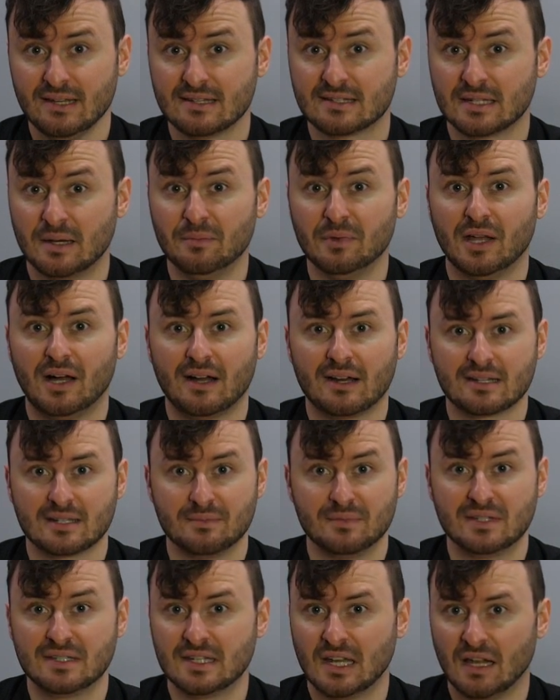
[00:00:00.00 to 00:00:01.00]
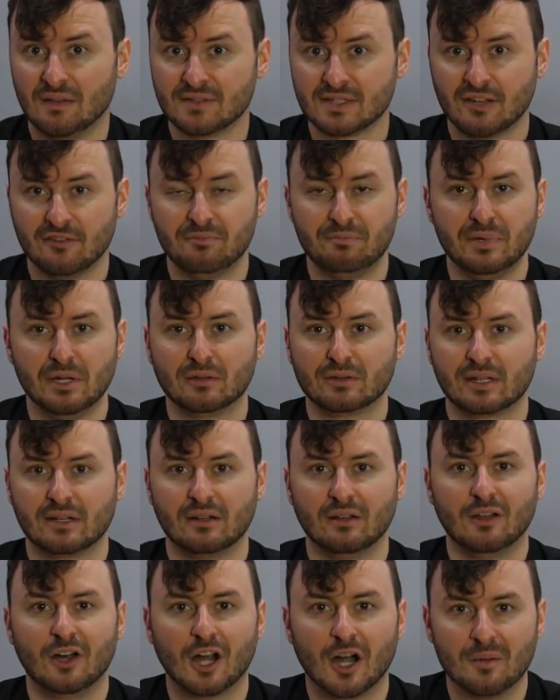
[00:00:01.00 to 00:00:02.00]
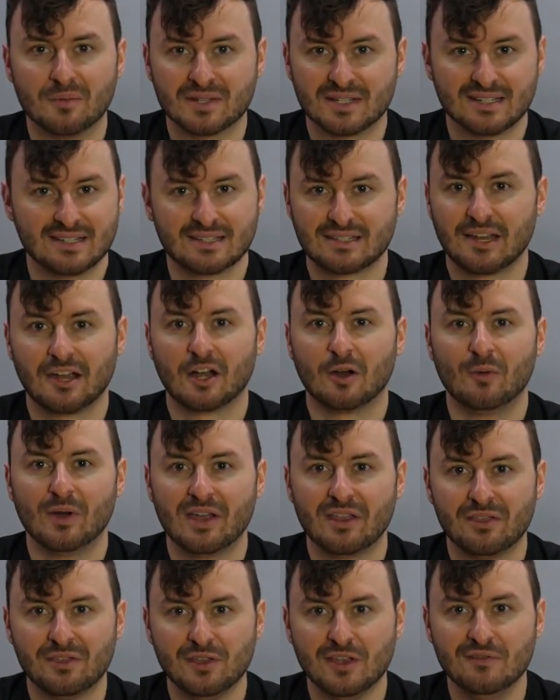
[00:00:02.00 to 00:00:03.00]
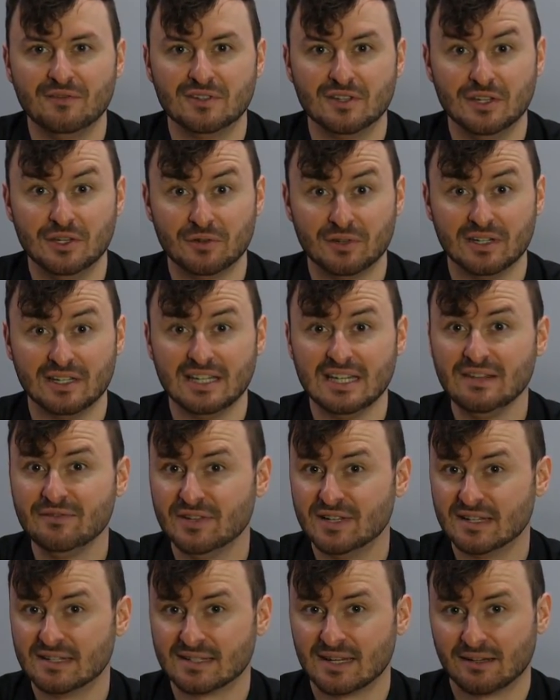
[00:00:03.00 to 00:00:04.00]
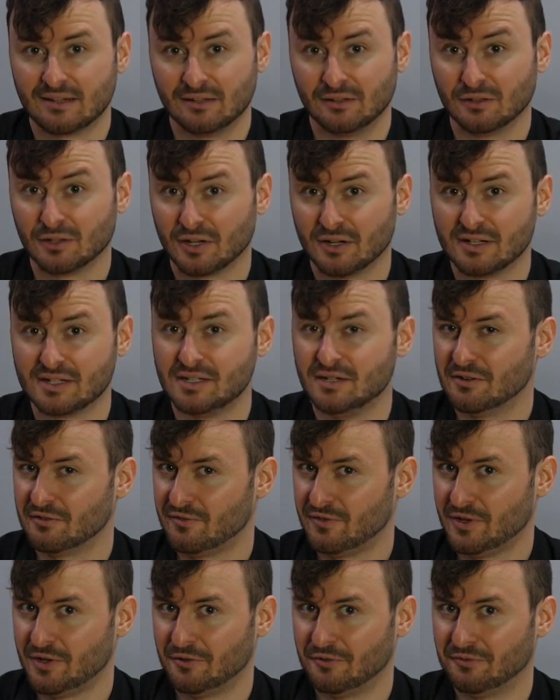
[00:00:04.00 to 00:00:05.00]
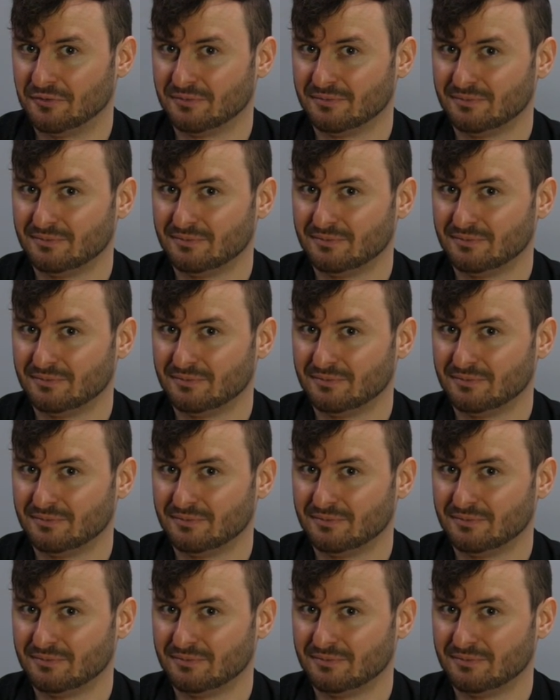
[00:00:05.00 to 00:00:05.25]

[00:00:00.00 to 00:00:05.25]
some locks themselves have built-in alarms to scare away thieves, and you can even send an alert to your phone.